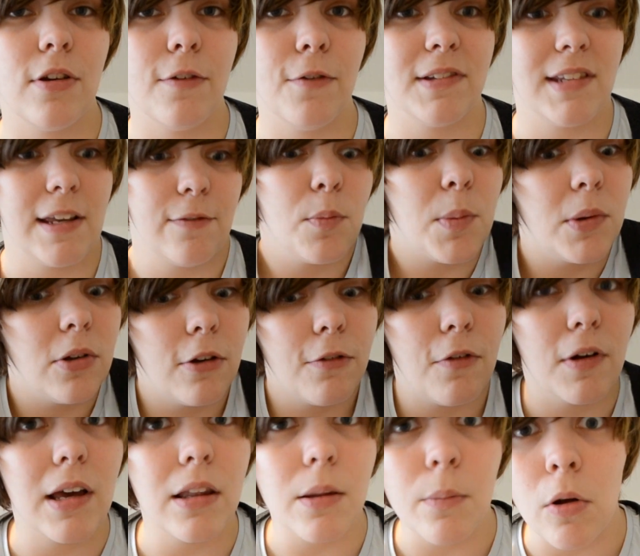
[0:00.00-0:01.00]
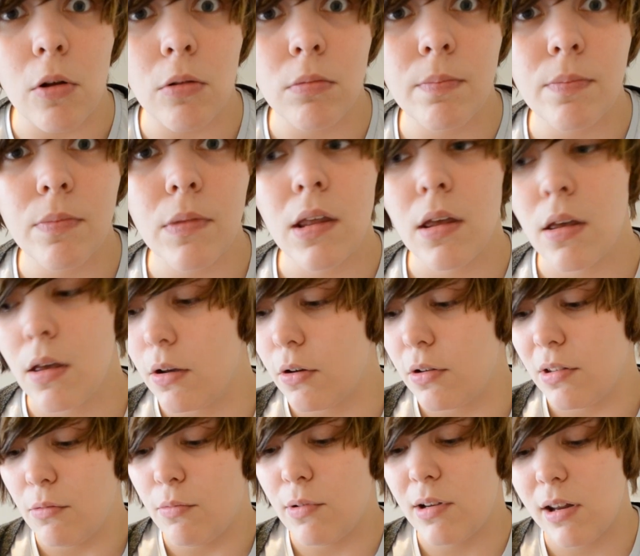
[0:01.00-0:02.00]
If I save up enough, I'll get them all,
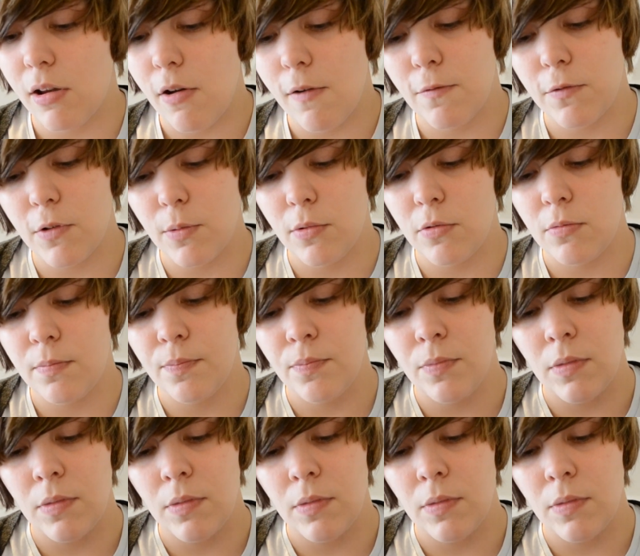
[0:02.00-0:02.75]
because they're really comfortable,